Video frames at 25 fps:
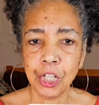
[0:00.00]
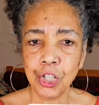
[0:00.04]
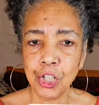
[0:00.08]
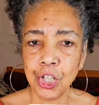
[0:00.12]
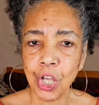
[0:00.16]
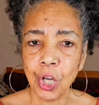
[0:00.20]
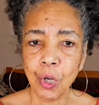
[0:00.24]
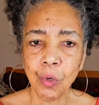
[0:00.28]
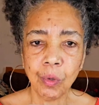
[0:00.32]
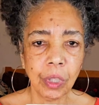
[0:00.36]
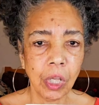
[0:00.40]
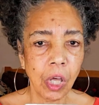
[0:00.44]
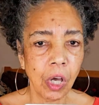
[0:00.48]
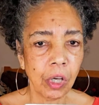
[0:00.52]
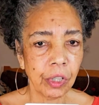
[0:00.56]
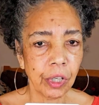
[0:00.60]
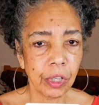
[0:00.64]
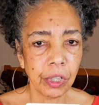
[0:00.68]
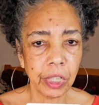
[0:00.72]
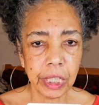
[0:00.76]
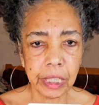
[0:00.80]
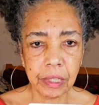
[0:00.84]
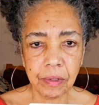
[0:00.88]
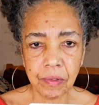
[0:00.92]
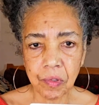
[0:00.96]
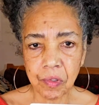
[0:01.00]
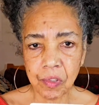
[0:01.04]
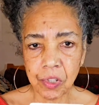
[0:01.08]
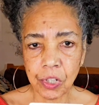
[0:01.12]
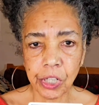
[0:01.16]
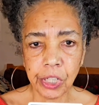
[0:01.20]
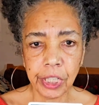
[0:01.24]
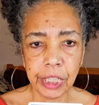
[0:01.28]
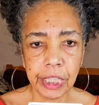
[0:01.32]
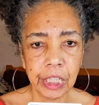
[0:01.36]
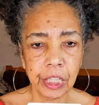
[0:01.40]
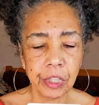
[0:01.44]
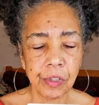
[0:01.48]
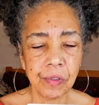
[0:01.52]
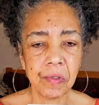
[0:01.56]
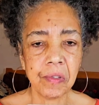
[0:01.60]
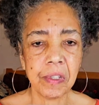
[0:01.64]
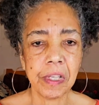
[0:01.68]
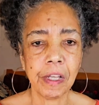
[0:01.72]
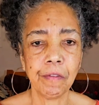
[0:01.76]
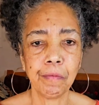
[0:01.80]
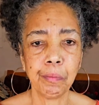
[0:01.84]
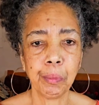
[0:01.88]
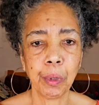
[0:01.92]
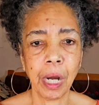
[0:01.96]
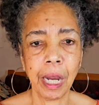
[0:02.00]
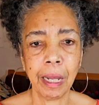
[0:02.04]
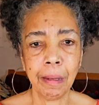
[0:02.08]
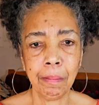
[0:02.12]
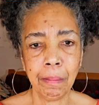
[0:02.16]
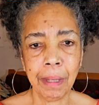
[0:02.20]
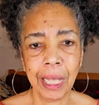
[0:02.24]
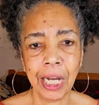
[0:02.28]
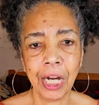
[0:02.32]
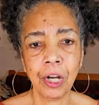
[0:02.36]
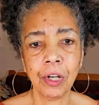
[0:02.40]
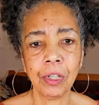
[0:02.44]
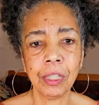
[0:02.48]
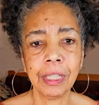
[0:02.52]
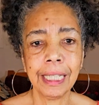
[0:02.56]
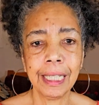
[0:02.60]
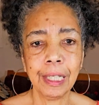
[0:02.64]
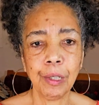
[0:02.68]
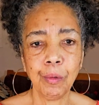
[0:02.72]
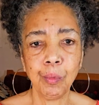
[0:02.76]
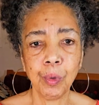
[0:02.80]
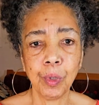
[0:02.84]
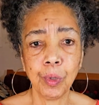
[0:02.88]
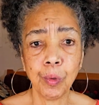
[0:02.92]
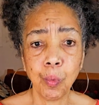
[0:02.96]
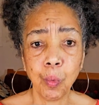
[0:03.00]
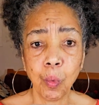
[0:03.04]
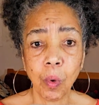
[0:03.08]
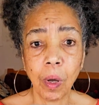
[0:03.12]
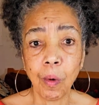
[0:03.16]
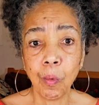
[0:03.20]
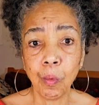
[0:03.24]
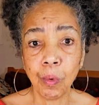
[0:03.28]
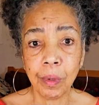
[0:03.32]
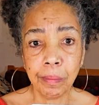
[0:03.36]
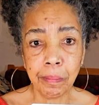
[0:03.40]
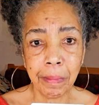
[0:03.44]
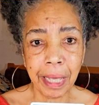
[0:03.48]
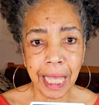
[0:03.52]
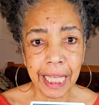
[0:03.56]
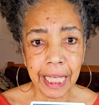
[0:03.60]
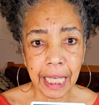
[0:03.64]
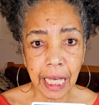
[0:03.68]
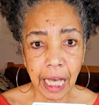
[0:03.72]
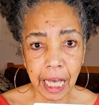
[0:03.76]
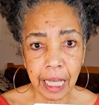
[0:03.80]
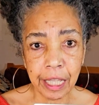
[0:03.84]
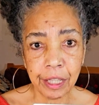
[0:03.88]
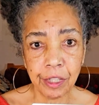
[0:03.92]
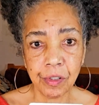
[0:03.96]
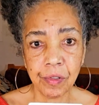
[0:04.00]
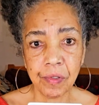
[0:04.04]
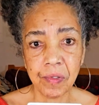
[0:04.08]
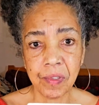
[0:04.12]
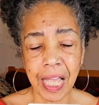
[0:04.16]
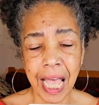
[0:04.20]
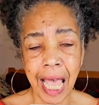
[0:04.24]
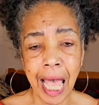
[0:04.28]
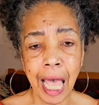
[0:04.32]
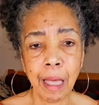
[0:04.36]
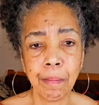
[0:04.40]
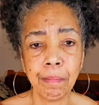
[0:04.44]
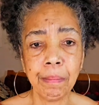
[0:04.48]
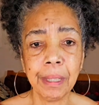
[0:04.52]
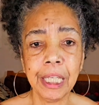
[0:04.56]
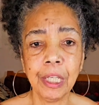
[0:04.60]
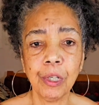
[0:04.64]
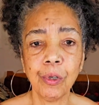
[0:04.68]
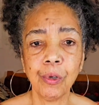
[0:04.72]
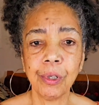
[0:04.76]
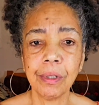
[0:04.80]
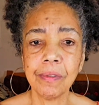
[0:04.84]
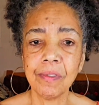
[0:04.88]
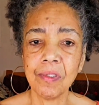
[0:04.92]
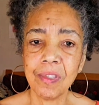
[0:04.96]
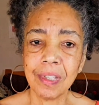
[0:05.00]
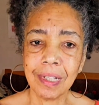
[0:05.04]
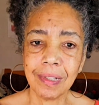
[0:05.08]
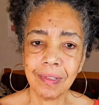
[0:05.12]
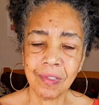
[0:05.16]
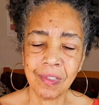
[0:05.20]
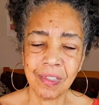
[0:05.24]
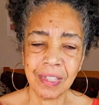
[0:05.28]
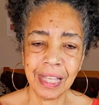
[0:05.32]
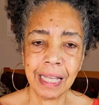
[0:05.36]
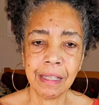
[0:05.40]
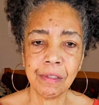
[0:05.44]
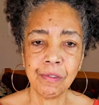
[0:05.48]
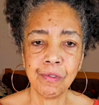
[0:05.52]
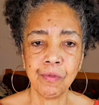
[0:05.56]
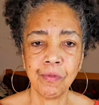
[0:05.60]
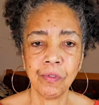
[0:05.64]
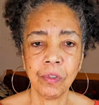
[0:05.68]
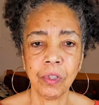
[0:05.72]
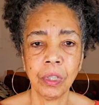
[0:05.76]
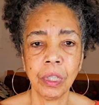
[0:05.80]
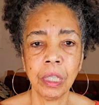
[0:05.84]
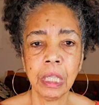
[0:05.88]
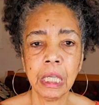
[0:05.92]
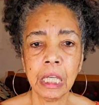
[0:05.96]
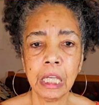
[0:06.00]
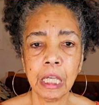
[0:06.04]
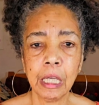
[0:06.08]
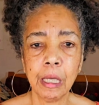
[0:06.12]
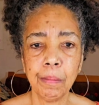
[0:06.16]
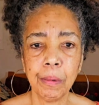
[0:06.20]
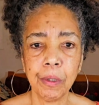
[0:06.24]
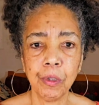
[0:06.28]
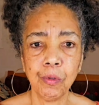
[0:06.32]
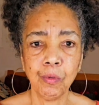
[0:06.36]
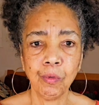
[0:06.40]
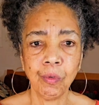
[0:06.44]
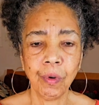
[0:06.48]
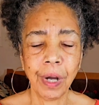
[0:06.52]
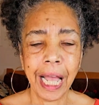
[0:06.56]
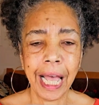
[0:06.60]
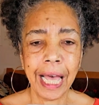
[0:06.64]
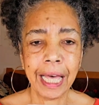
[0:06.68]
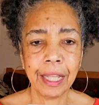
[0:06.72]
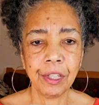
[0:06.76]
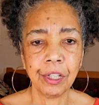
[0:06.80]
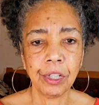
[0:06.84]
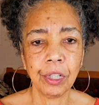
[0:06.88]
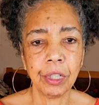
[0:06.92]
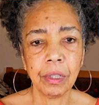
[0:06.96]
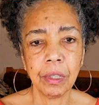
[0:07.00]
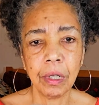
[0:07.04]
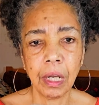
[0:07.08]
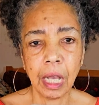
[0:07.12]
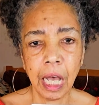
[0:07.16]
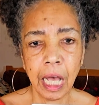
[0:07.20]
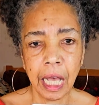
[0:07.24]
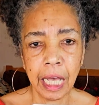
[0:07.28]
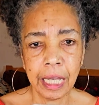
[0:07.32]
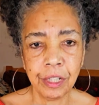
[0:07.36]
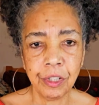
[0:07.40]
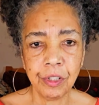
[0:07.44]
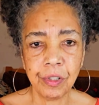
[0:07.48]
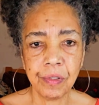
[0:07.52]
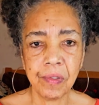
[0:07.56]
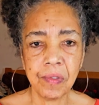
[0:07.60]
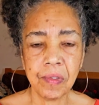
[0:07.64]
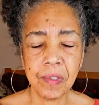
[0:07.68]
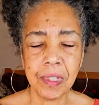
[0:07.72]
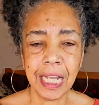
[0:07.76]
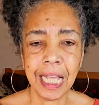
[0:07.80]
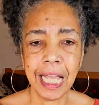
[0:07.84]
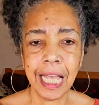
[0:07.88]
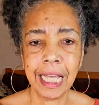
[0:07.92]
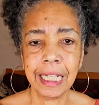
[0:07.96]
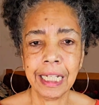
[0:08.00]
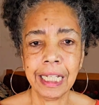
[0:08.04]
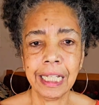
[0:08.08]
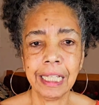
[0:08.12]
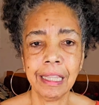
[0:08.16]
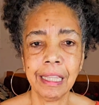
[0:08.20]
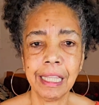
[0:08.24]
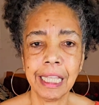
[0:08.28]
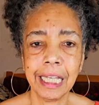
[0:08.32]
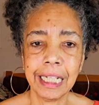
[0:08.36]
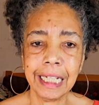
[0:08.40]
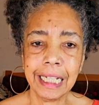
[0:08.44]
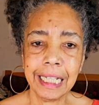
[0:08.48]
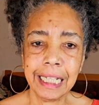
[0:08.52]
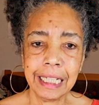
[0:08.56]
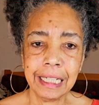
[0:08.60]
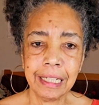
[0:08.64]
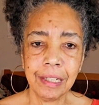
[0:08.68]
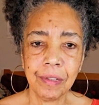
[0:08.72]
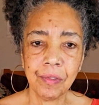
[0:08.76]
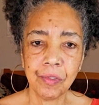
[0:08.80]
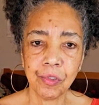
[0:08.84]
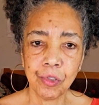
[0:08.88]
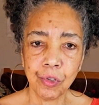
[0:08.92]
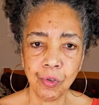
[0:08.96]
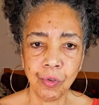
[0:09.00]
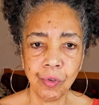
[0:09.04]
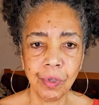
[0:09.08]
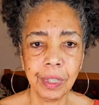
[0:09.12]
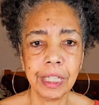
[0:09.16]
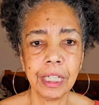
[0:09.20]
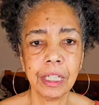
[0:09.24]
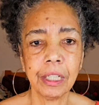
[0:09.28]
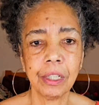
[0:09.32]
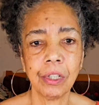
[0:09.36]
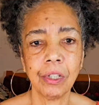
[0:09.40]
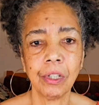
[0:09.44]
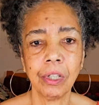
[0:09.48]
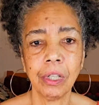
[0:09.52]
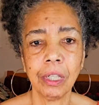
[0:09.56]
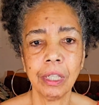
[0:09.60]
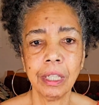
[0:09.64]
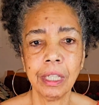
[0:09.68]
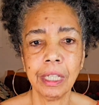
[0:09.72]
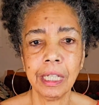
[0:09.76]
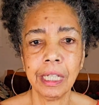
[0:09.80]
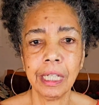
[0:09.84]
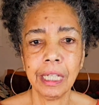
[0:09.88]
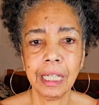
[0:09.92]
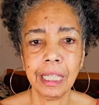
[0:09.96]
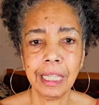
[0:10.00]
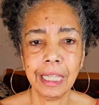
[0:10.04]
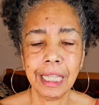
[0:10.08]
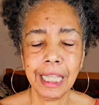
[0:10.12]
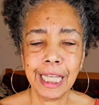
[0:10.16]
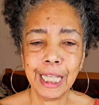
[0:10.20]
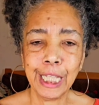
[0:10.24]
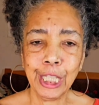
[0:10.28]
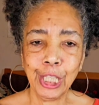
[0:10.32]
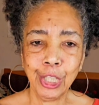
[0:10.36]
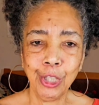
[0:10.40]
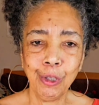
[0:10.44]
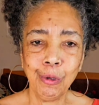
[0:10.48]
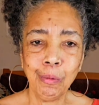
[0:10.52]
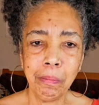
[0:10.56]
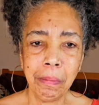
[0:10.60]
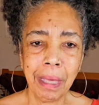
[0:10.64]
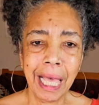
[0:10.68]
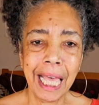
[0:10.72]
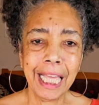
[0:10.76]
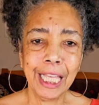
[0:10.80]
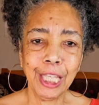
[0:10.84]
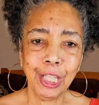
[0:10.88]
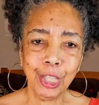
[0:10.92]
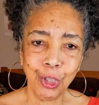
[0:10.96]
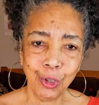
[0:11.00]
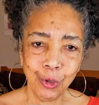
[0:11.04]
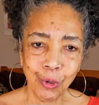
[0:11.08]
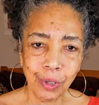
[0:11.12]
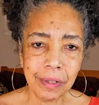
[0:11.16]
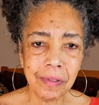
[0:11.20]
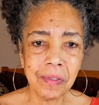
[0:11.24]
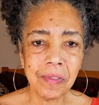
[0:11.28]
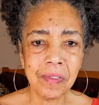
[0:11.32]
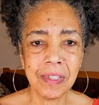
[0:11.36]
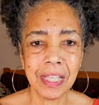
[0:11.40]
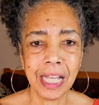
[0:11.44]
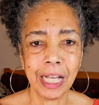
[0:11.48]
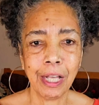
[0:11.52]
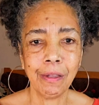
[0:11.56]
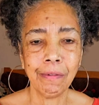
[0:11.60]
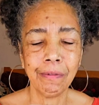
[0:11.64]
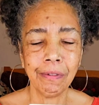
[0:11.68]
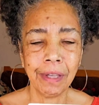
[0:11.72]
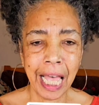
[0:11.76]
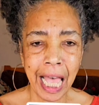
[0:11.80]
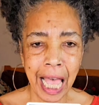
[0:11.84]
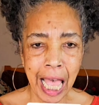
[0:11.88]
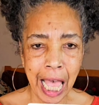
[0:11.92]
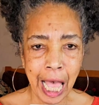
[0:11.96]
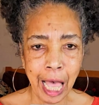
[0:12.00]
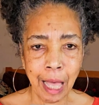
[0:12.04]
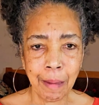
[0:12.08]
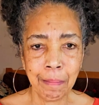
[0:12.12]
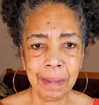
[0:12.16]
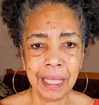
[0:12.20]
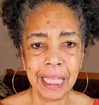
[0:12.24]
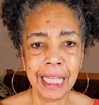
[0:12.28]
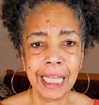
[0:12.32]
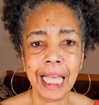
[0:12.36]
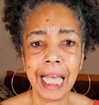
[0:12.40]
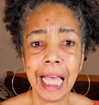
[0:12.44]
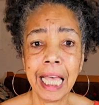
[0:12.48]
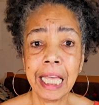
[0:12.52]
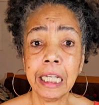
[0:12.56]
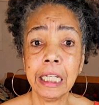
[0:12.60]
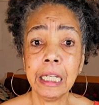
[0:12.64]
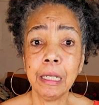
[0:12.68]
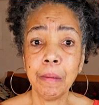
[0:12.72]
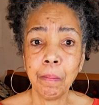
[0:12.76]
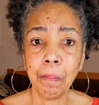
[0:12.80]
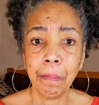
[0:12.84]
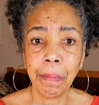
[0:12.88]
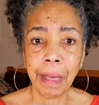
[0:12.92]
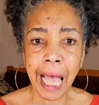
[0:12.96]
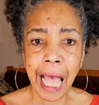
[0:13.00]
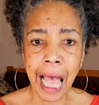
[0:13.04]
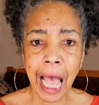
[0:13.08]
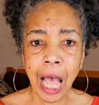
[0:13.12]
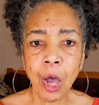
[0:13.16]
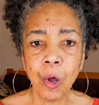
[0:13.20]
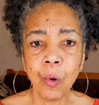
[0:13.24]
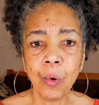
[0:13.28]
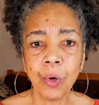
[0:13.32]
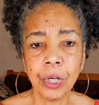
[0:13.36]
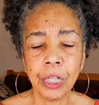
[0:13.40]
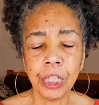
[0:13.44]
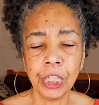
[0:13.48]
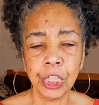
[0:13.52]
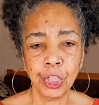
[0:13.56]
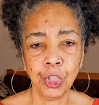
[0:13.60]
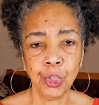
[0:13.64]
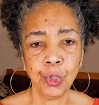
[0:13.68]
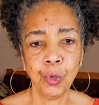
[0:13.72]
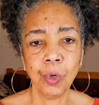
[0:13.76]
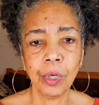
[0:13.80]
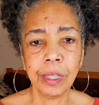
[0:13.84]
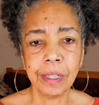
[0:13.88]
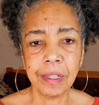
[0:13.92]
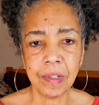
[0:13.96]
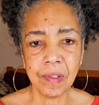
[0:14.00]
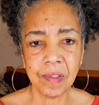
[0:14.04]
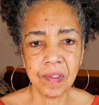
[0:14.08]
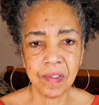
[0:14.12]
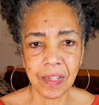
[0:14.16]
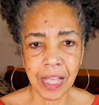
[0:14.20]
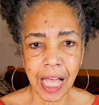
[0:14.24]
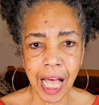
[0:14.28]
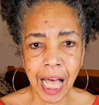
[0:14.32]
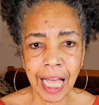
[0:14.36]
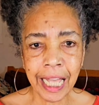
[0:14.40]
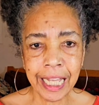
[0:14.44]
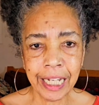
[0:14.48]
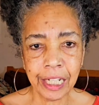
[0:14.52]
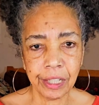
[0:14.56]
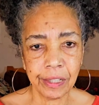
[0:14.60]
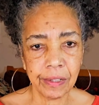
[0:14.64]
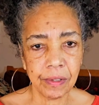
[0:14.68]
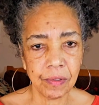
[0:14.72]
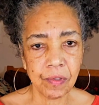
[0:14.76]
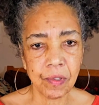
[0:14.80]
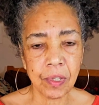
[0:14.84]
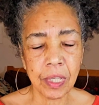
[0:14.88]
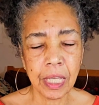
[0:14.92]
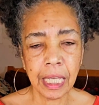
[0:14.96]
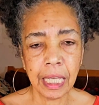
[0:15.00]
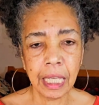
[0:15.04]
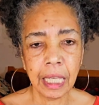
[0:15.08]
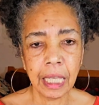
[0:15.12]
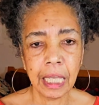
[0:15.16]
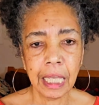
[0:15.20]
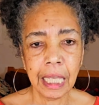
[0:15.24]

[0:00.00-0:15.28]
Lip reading: No longer concerning yourself primarily with what would make others happy or successful, but rather understanding that it is critical that you make yourself happy and empower your desires